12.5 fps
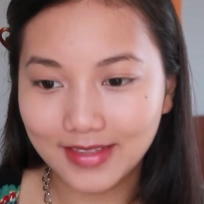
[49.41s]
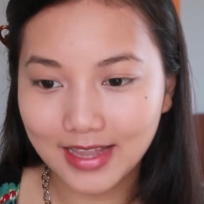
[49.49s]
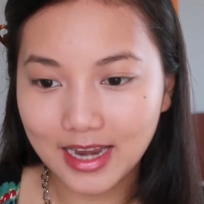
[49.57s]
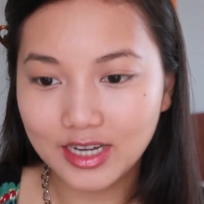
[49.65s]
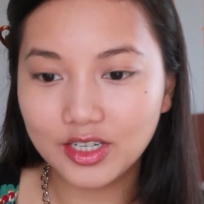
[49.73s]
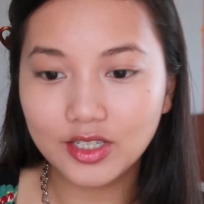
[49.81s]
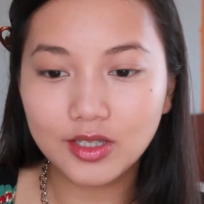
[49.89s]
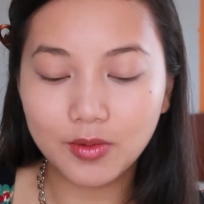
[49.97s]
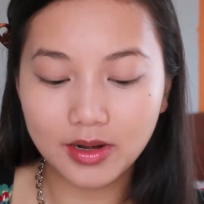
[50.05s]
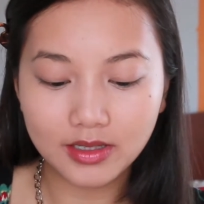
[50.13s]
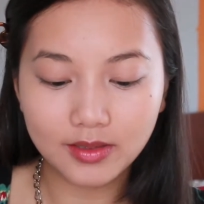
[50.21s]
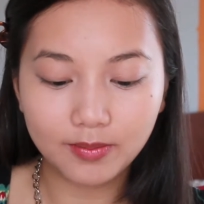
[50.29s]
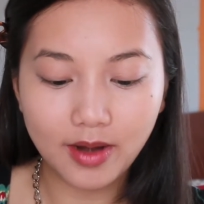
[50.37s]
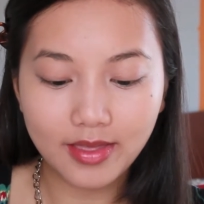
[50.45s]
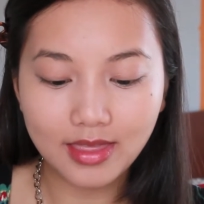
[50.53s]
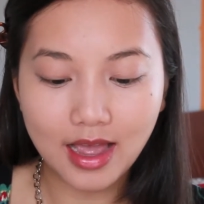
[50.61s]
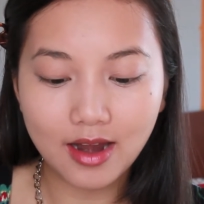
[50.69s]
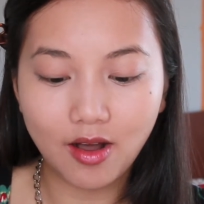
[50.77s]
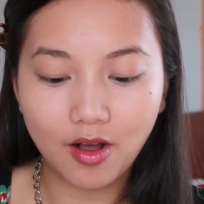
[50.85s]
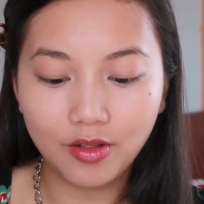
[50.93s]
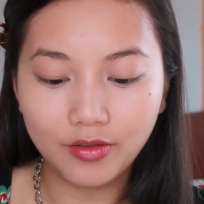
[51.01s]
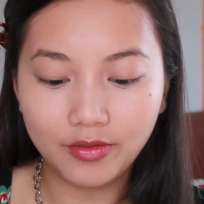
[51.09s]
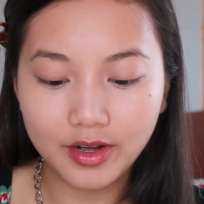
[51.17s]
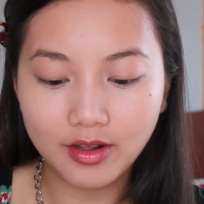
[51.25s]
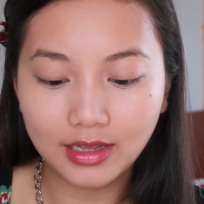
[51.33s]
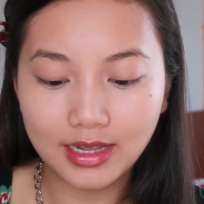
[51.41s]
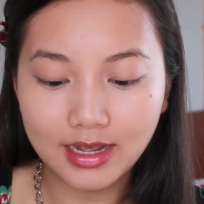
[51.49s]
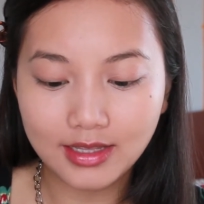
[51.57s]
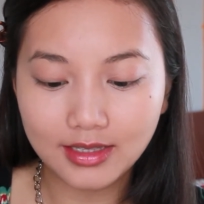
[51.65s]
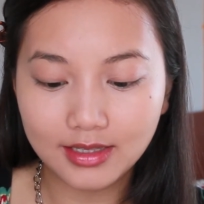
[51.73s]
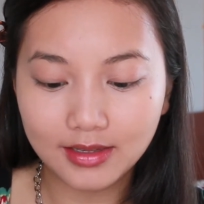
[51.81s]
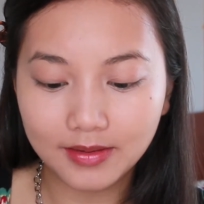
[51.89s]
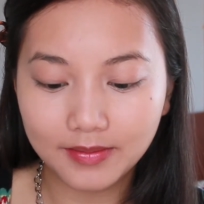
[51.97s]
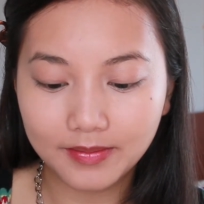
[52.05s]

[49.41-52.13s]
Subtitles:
And you just want to spread that all over your lids.